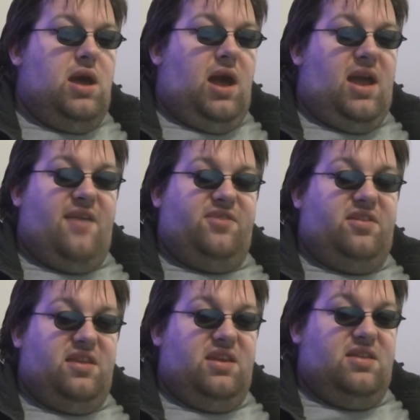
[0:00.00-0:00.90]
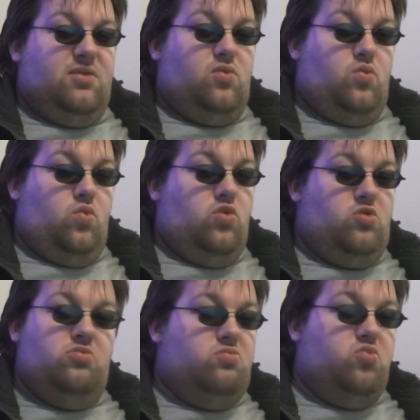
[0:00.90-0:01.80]
I have to think that
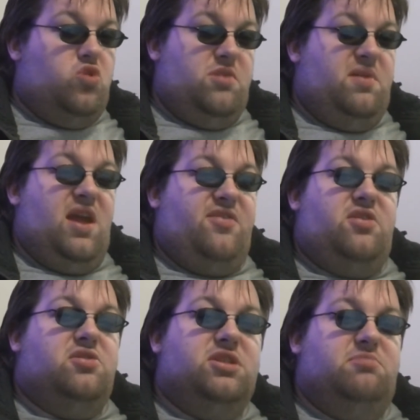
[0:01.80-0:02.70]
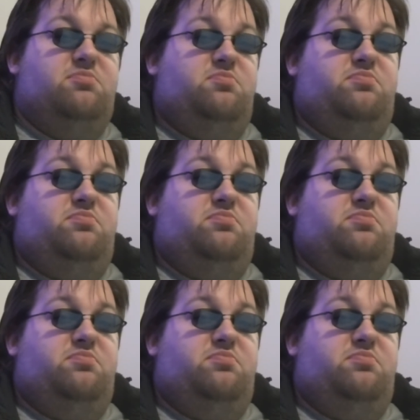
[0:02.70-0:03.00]
would it be ethical to